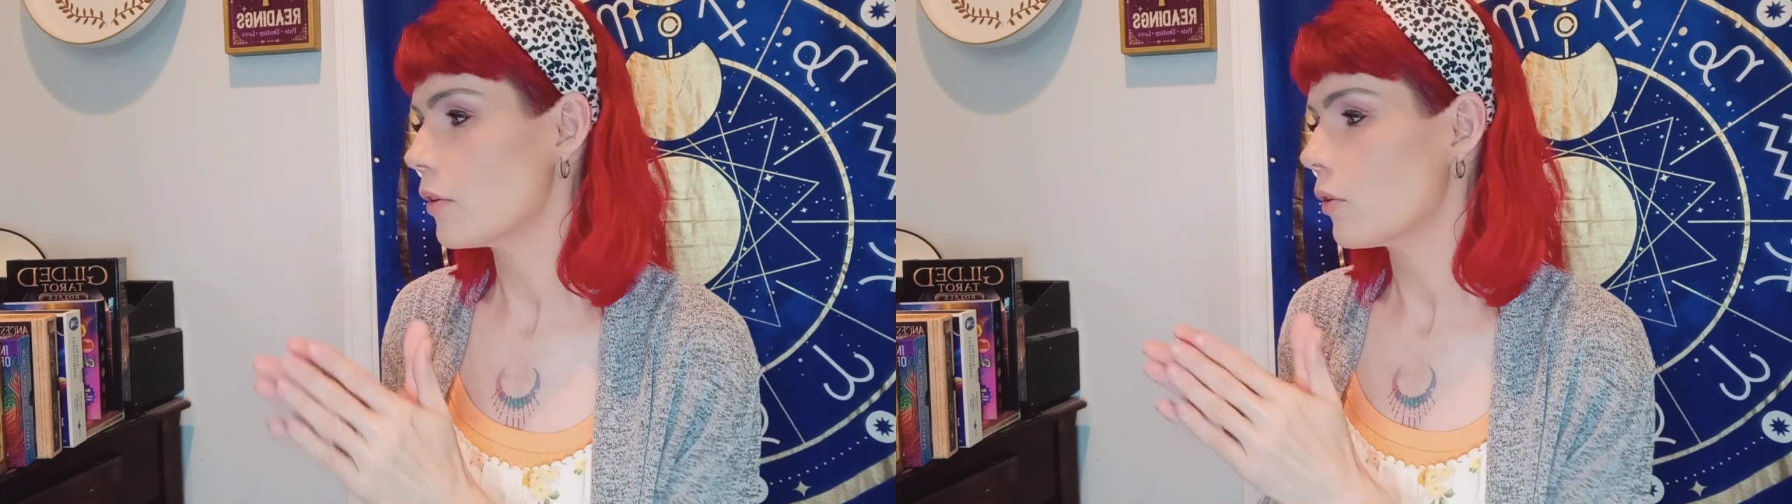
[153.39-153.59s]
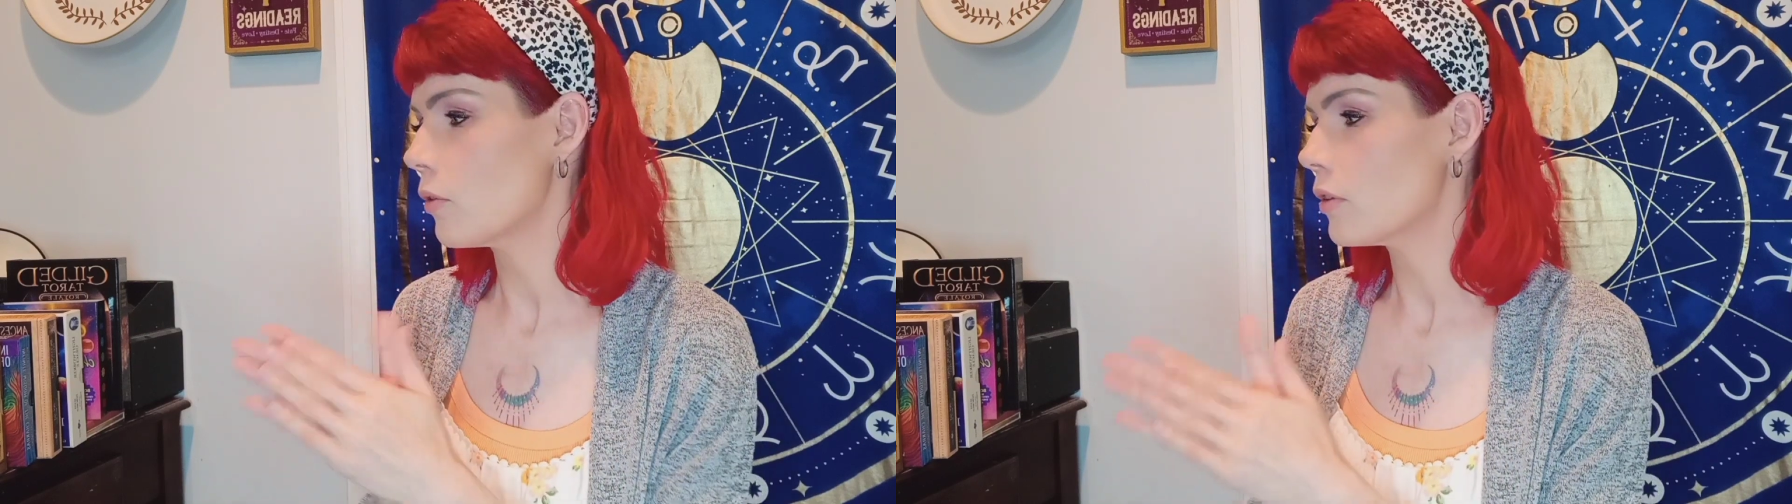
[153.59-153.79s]

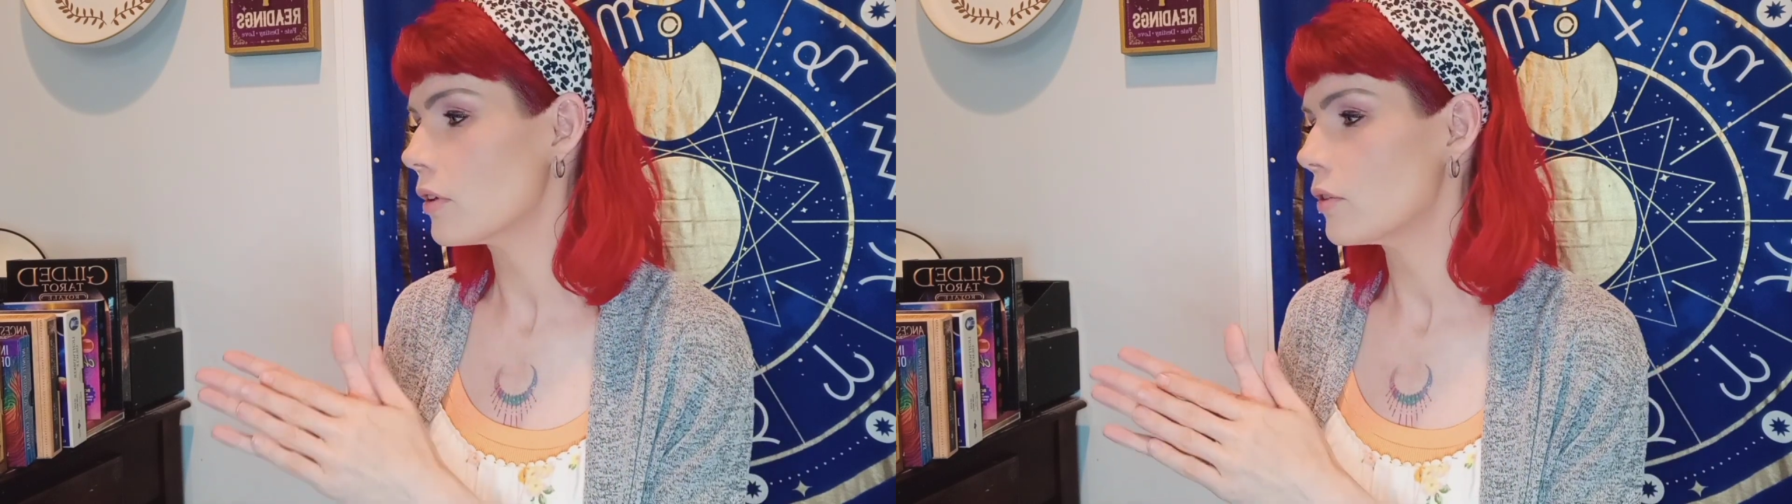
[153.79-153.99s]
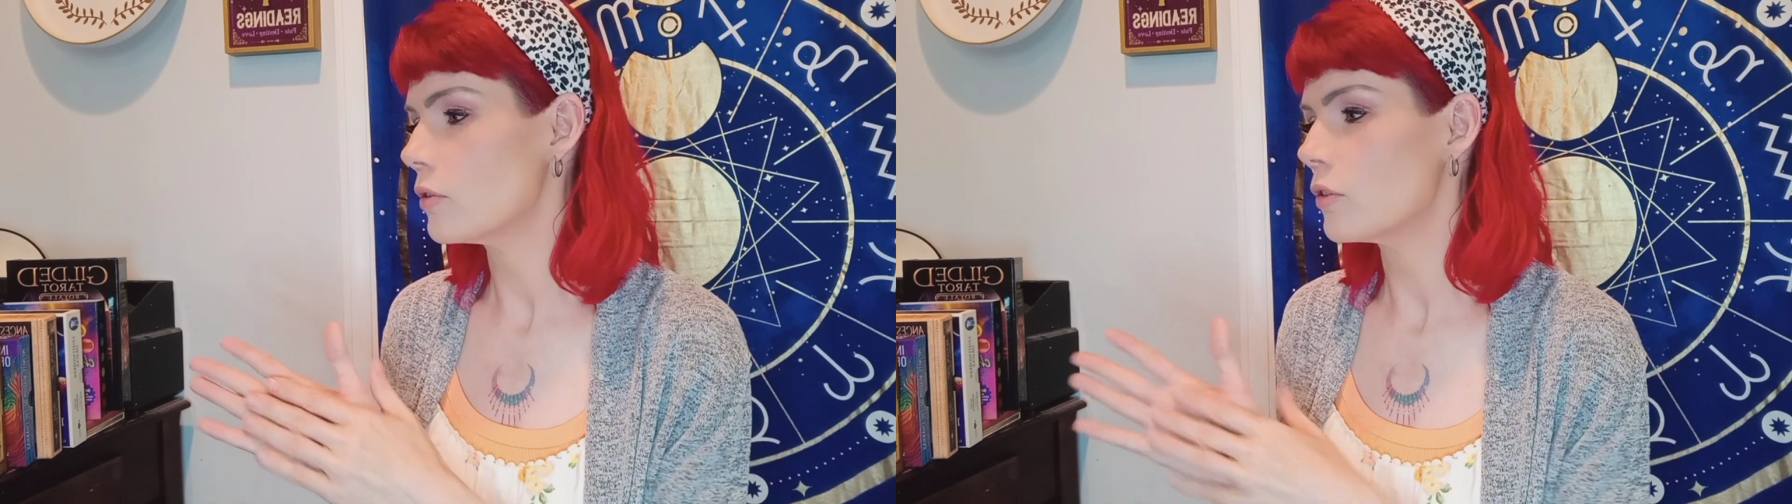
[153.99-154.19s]

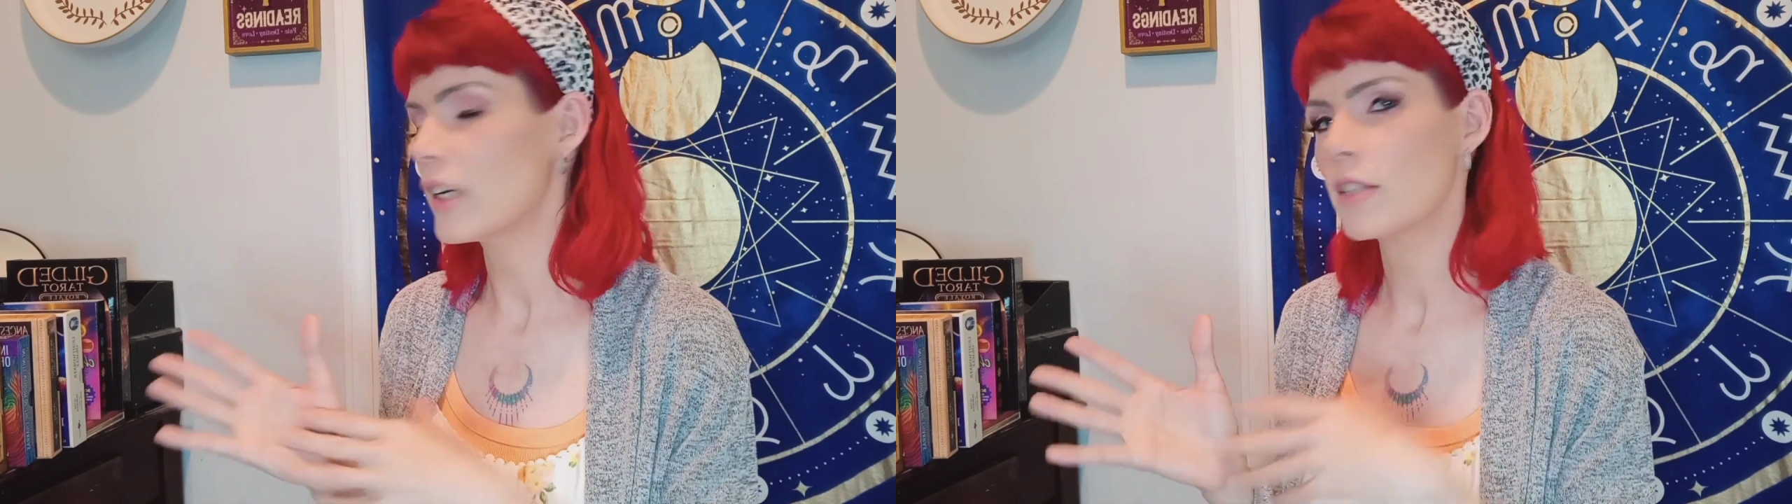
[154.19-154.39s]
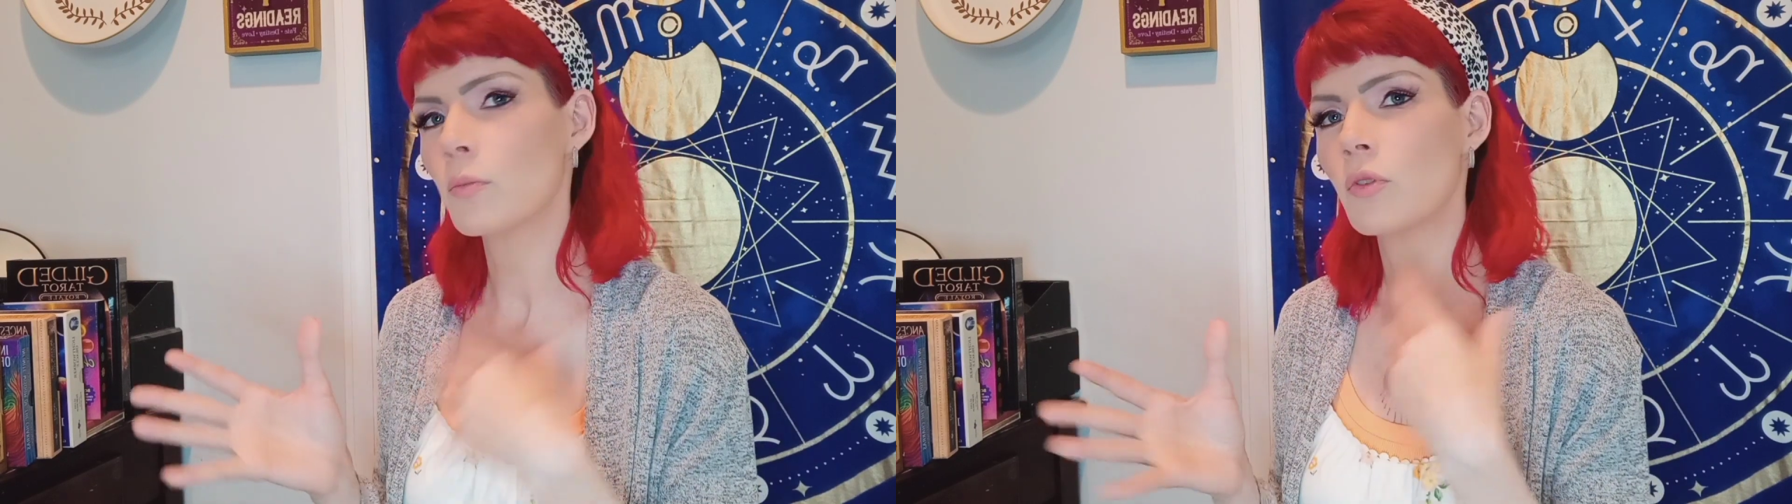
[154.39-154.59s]
oracle
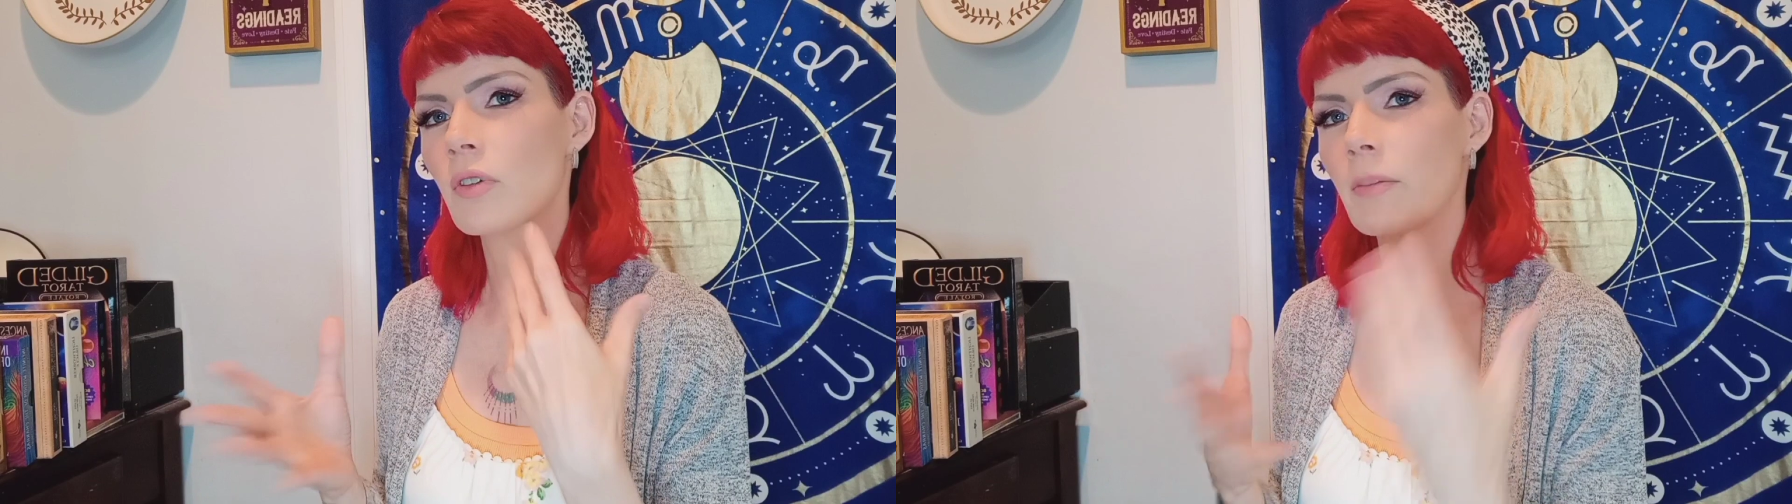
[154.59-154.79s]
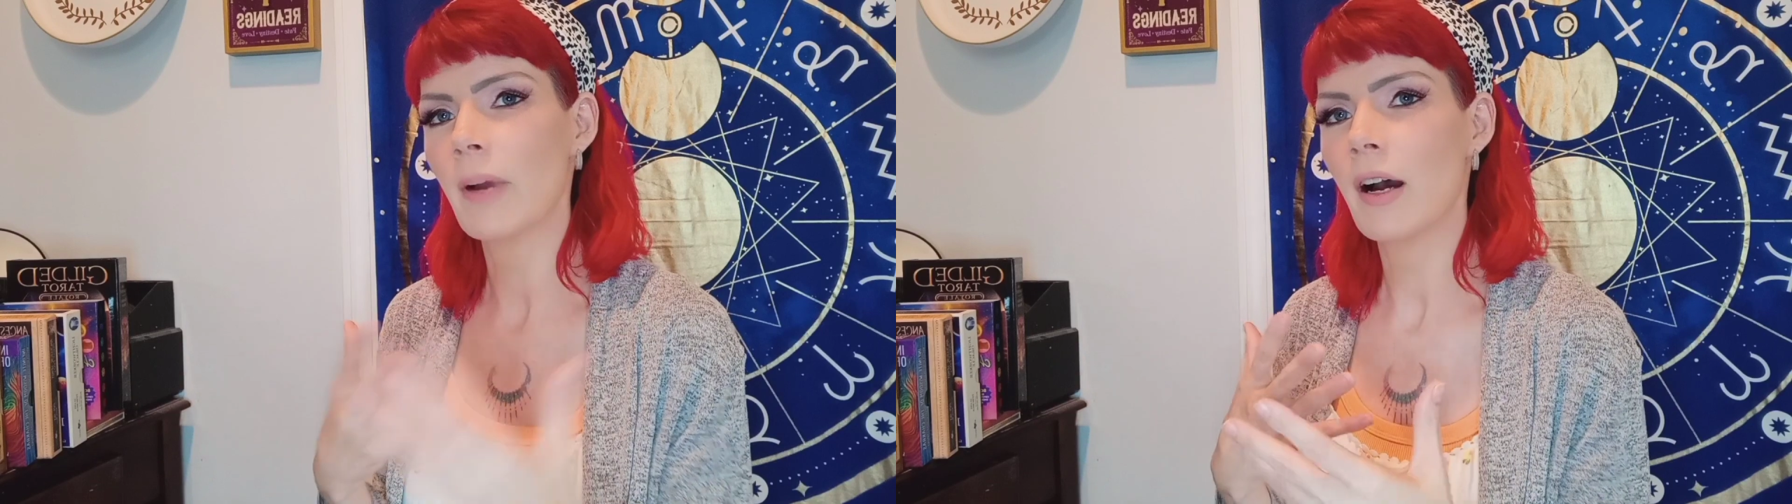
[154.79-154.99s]
is more
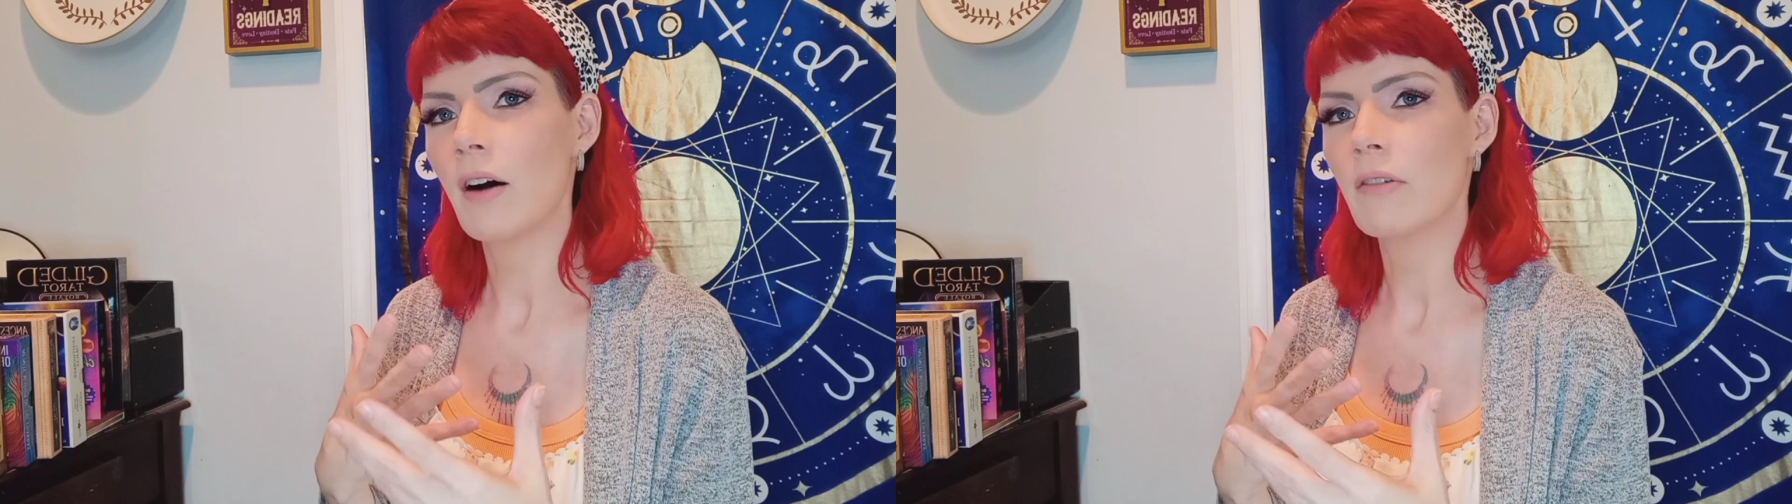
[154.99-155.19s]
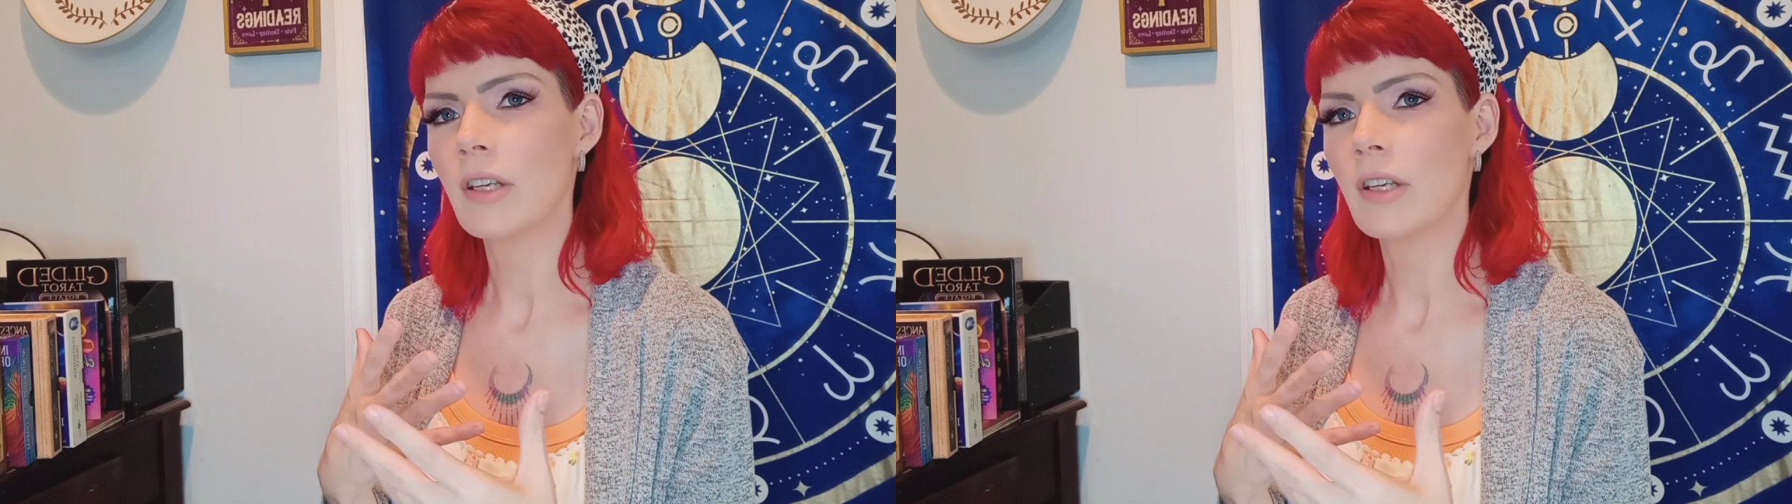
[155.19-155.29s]
about,